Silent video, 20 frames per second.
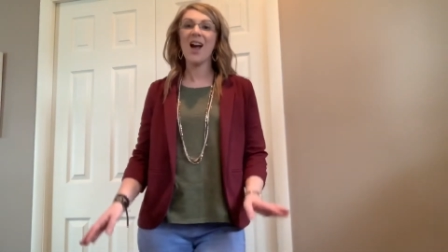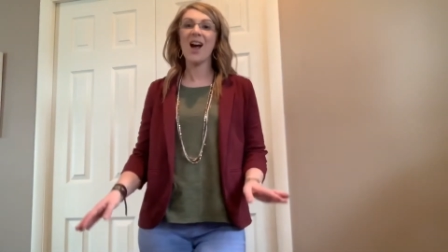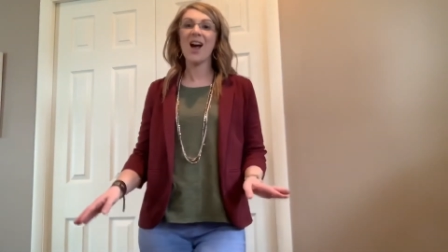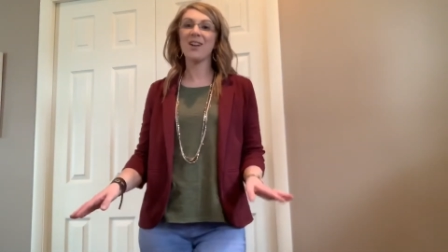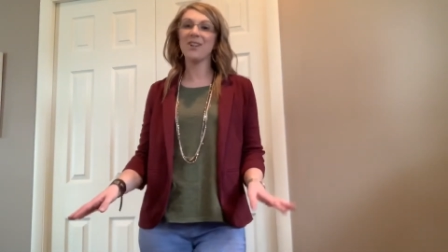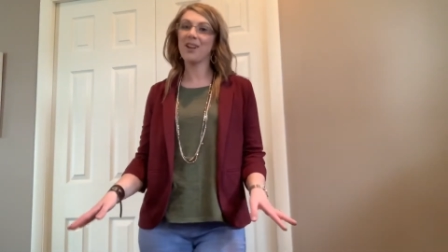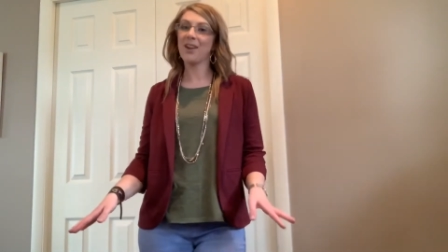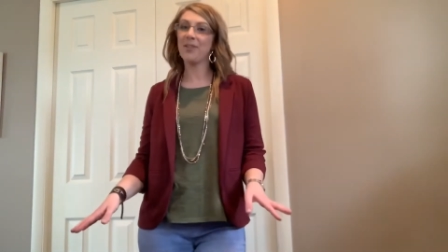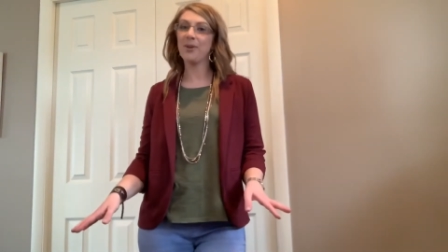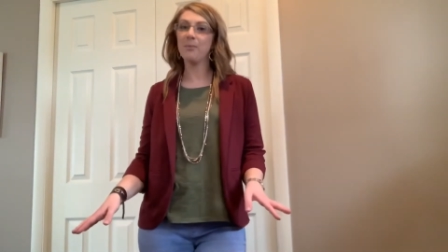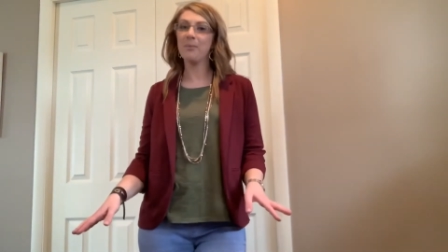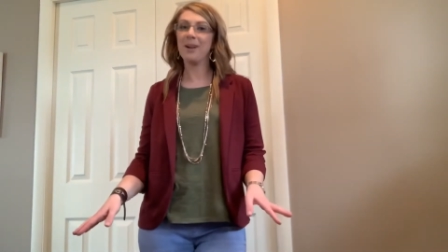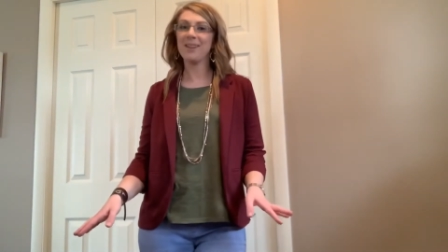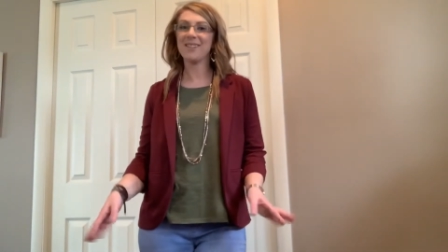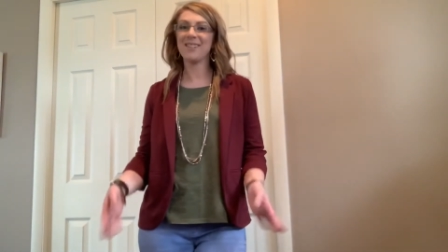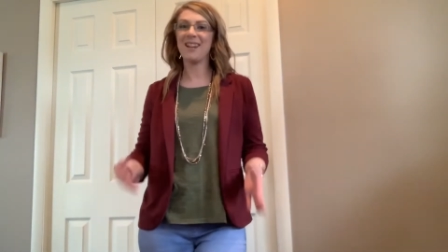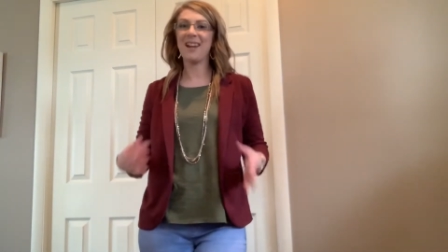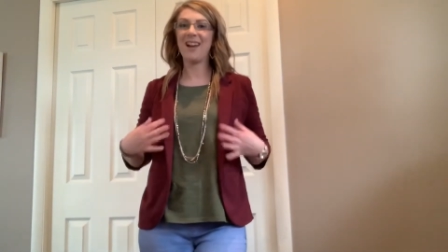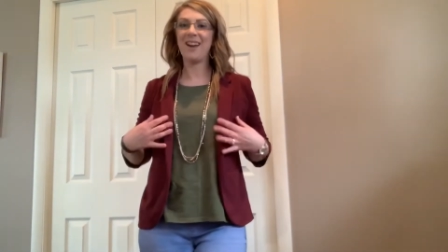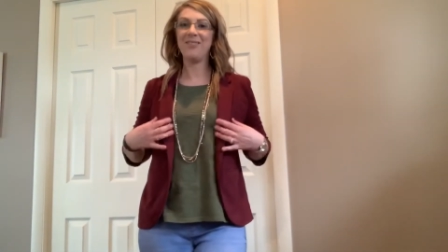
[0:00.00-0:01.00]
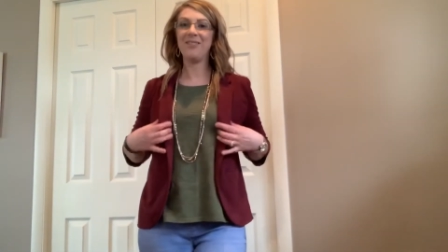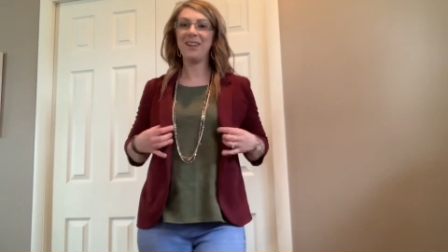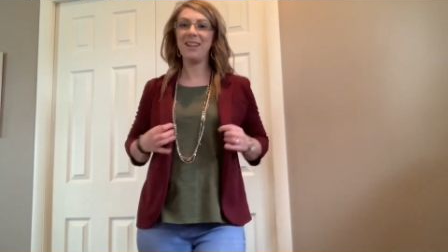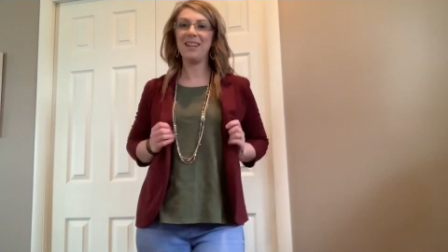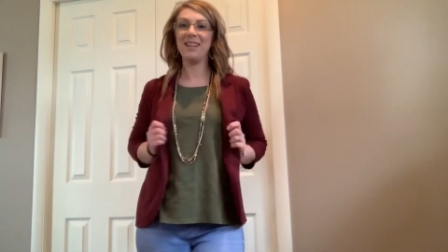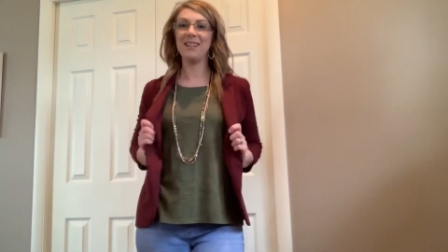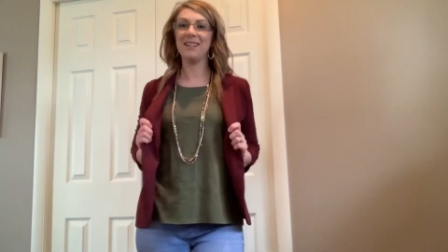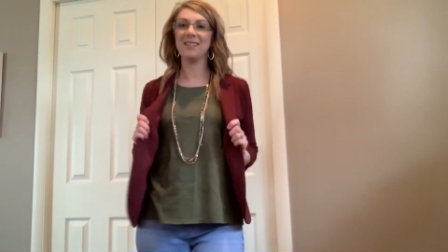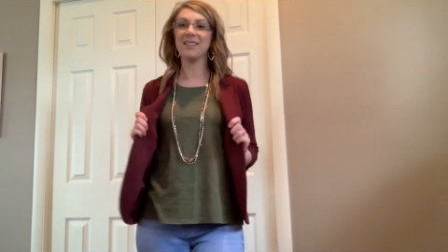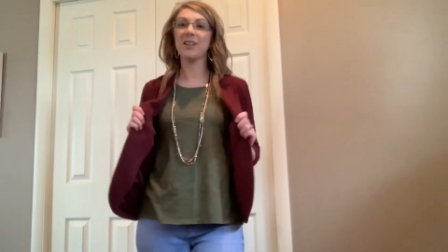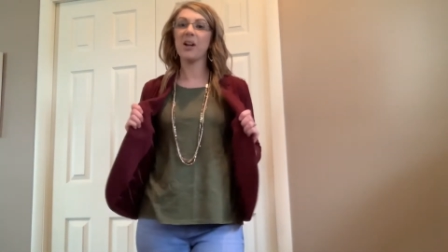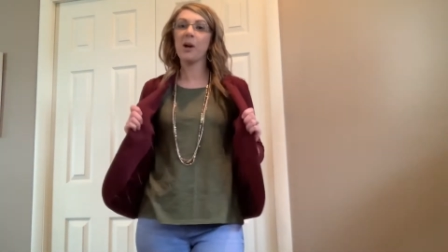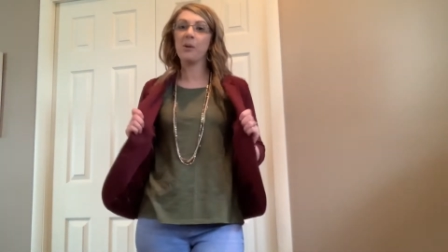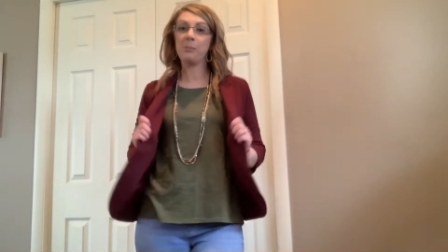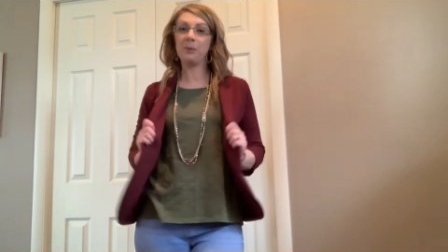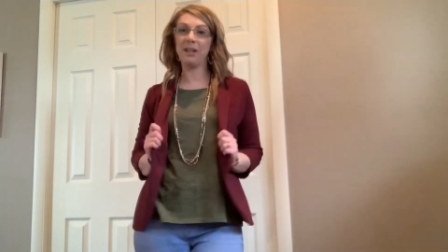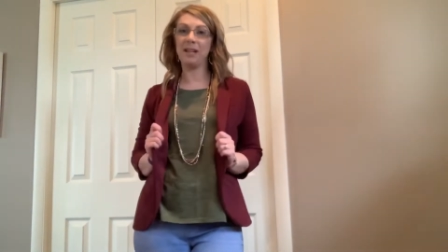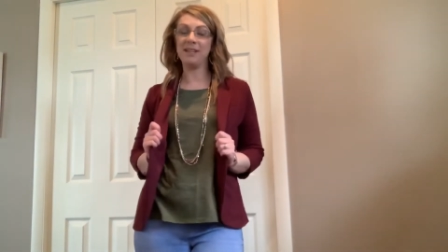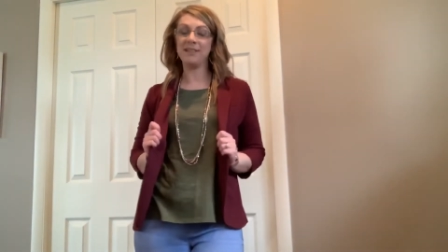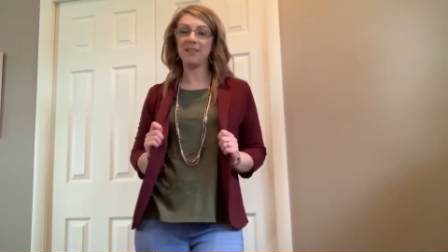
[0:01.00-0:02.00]
Another must-have is a
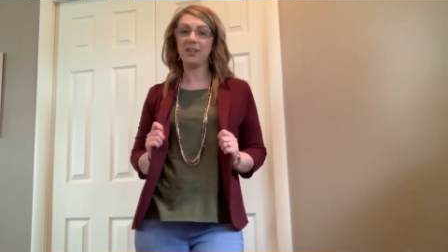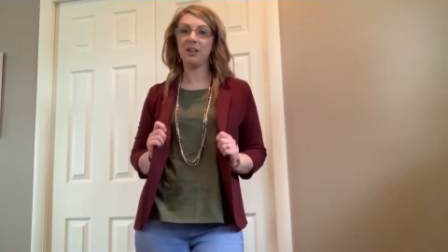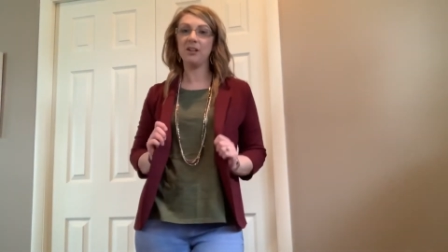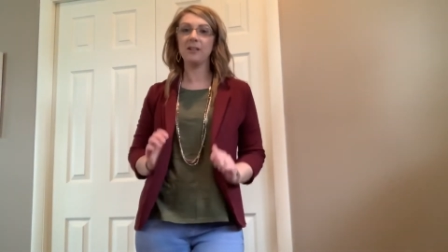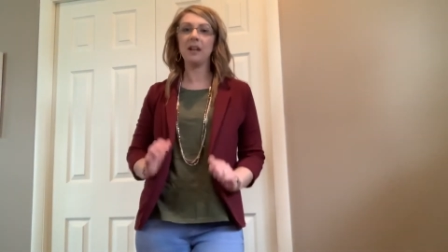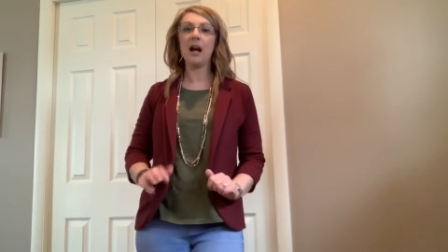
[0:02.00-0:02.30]
blazer.